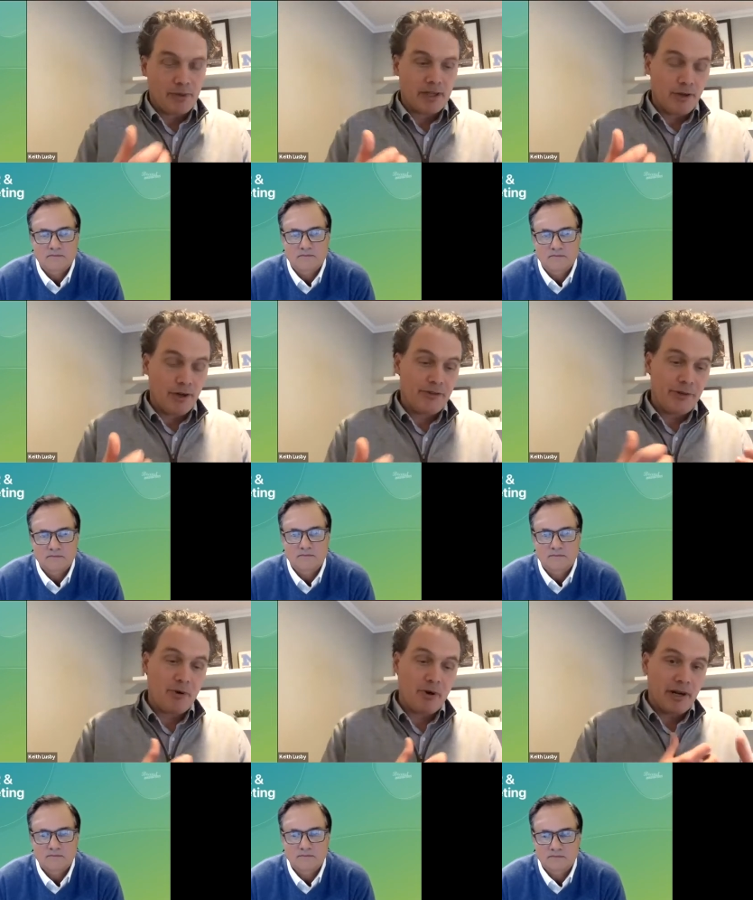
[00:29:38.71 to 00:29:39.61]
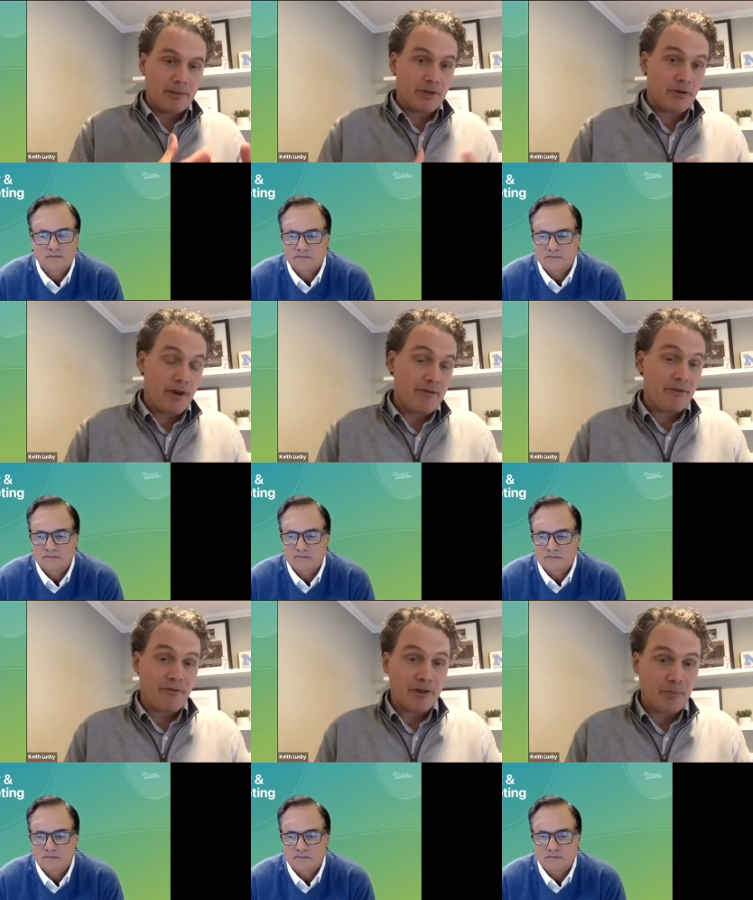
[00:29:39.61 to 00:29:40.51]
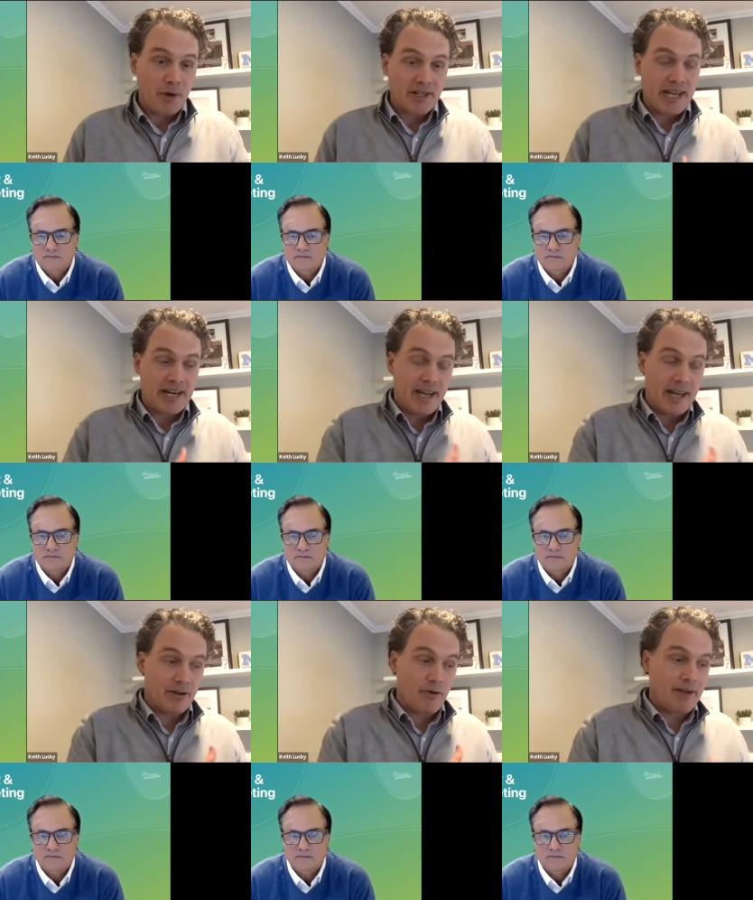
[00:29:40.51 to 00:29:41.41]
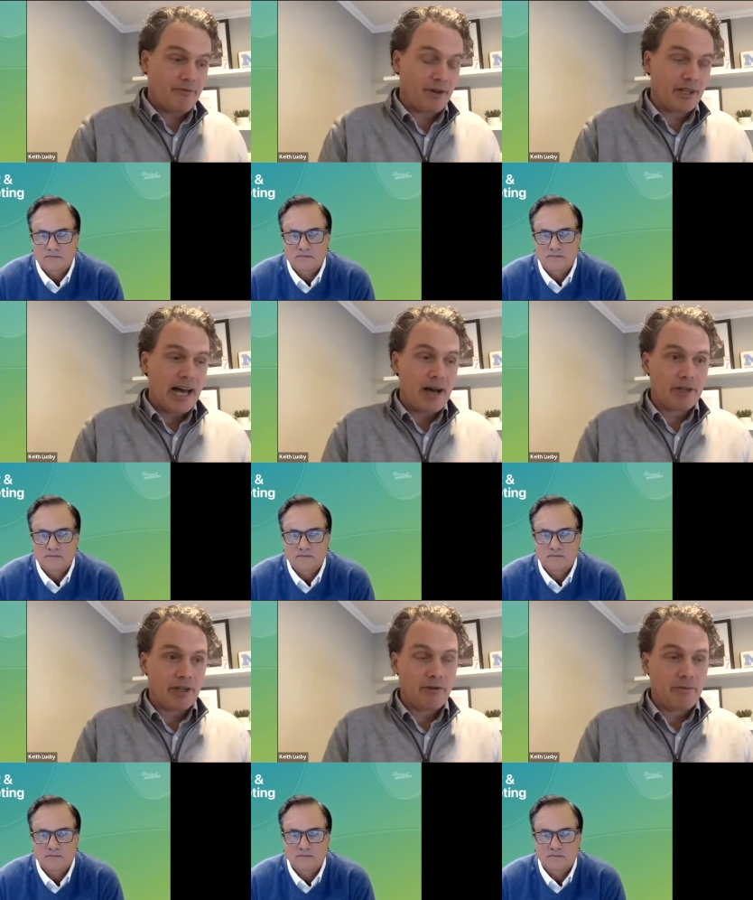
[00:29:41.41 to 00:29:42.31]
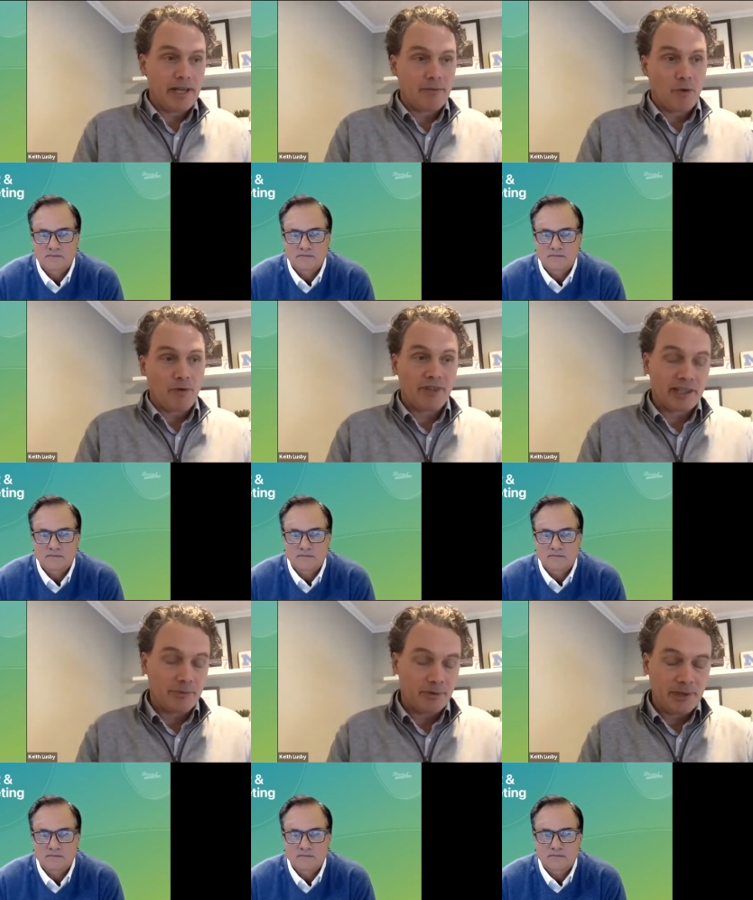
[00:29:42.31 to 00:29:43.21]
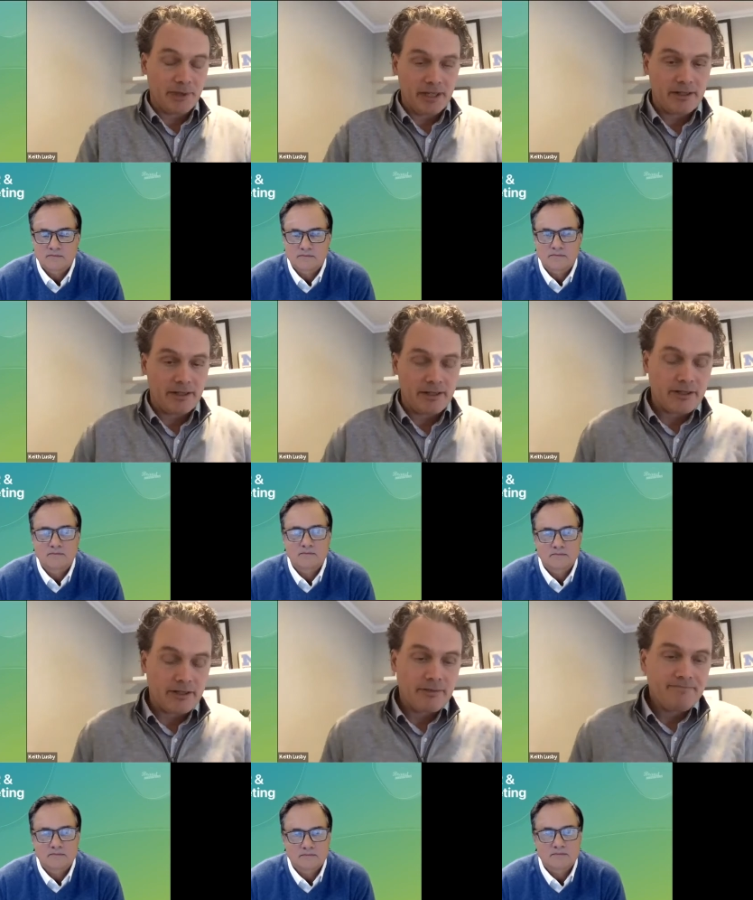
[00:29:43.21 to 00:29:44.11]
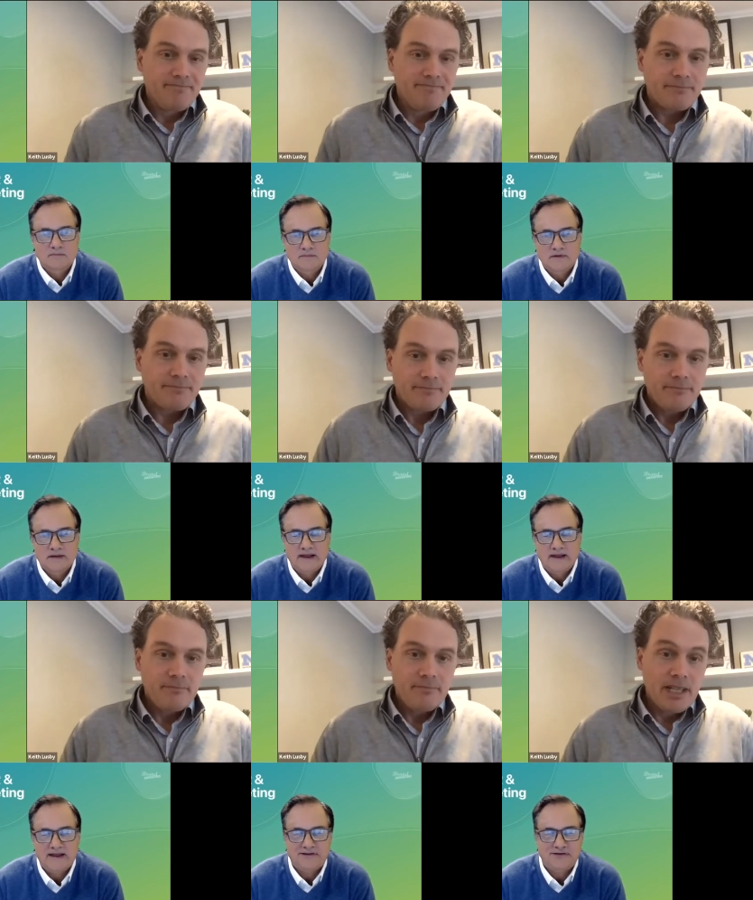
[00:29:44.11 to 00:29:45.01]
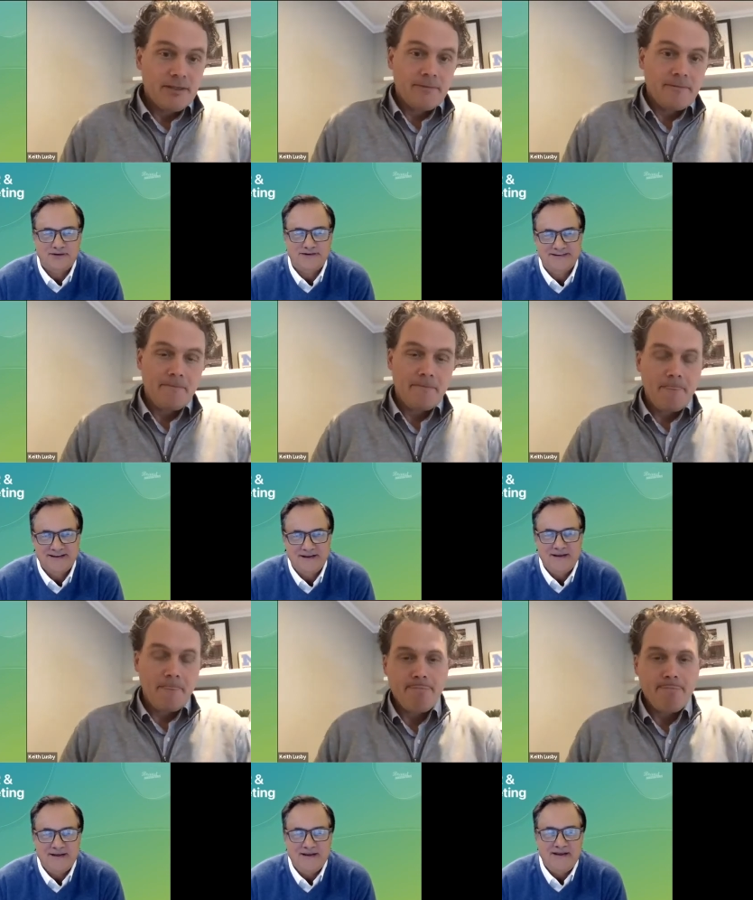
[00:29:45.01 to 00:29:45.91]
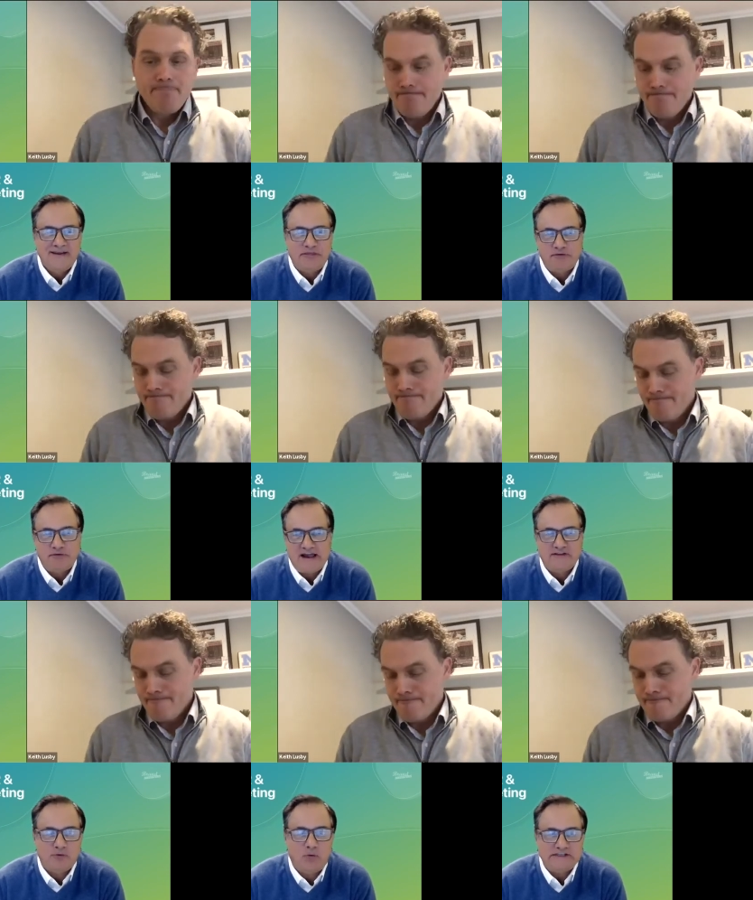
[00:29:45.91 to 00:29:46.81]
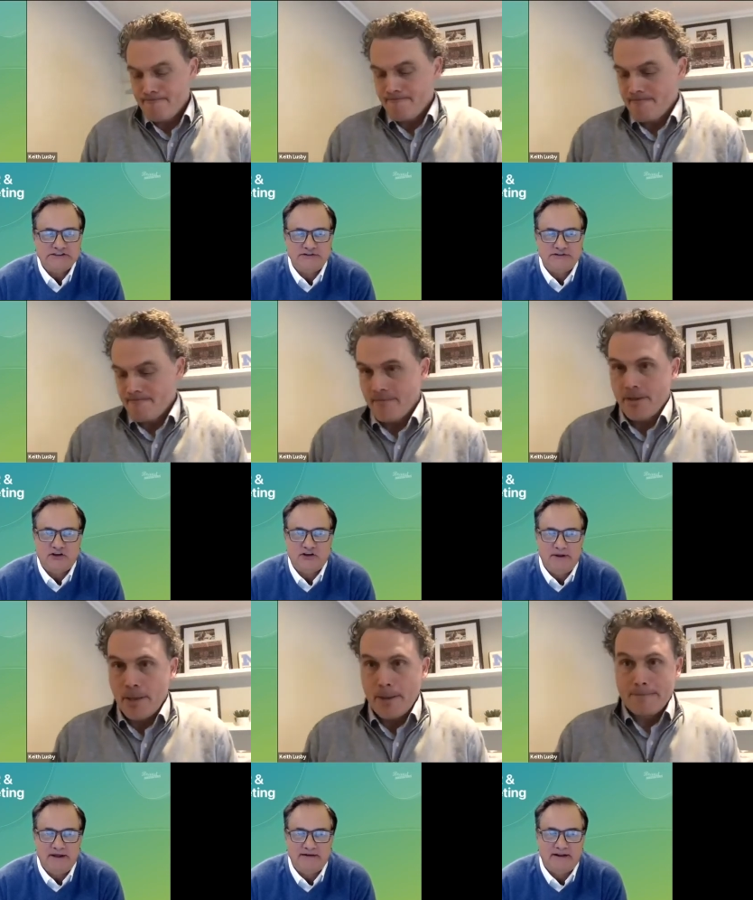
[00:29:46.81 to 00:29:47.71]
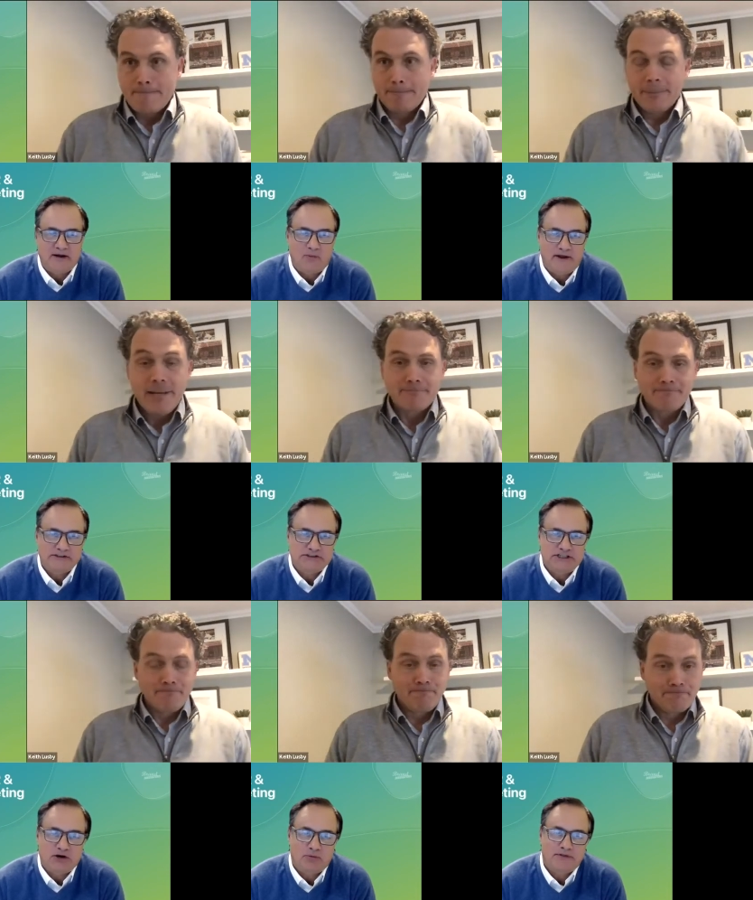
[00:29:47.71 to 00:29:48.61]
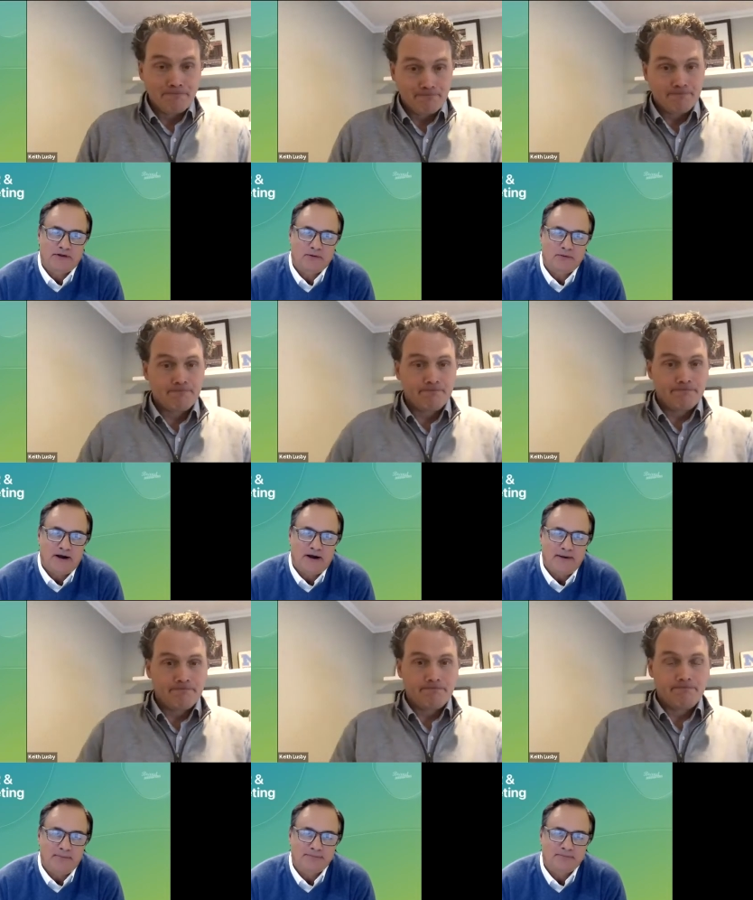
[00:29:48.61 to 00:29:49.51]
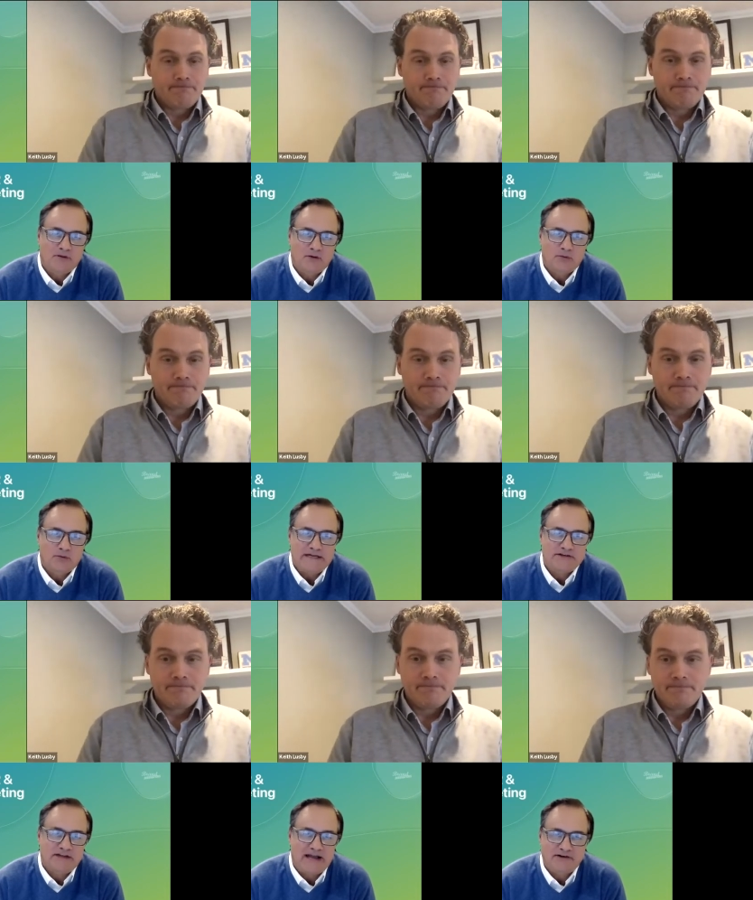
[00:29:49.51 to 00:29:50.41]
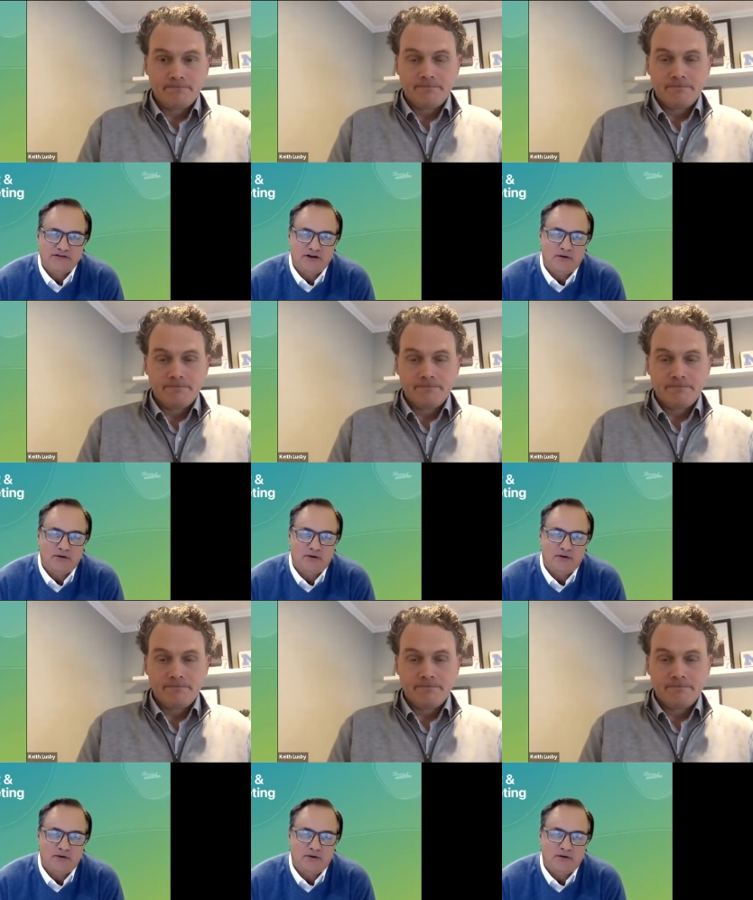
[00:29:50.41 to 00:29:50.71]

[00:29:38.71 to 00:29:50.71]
Speaker 1: loyalty programs are great for first party data and great for allowing you to make more flexible media decisions.
Speaker 2: Excellent. Keith, we've had some questions come in that I want to yeah. share with you. Um, Regis asked, you know,